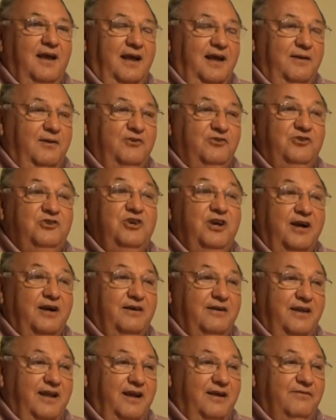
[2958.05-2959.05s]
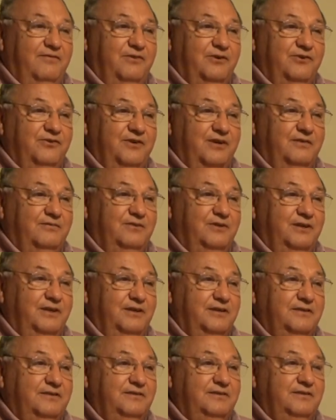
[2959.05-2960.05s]
and chaired that for several
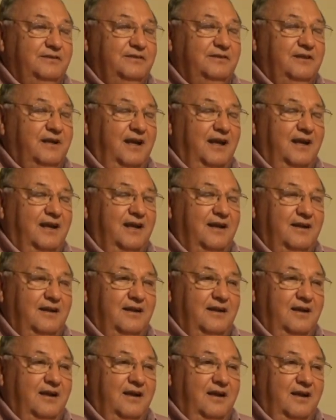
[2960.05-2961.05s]
years and